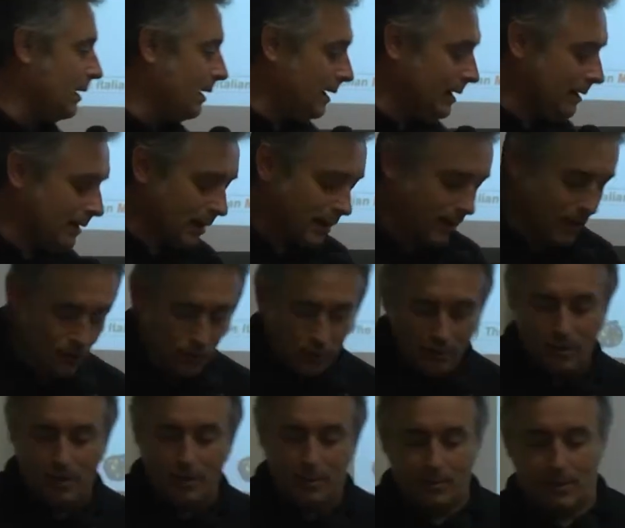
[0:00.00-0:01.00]

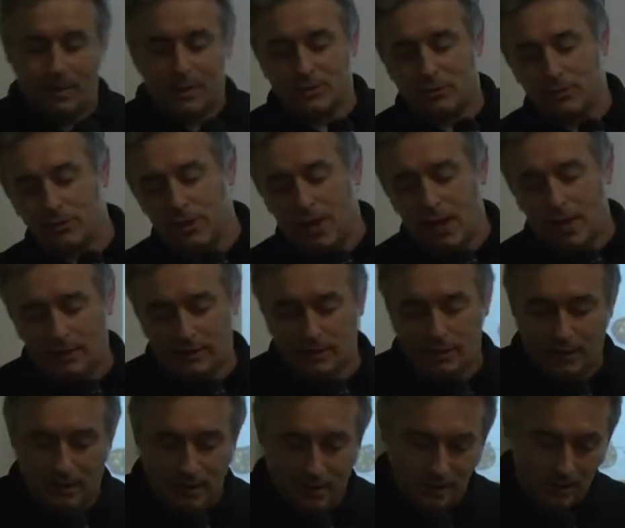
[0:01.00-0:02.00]
International Mars
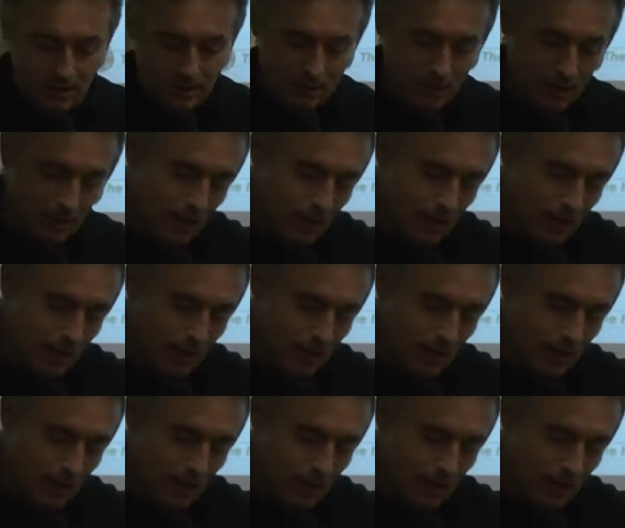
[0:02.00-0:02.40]
Society is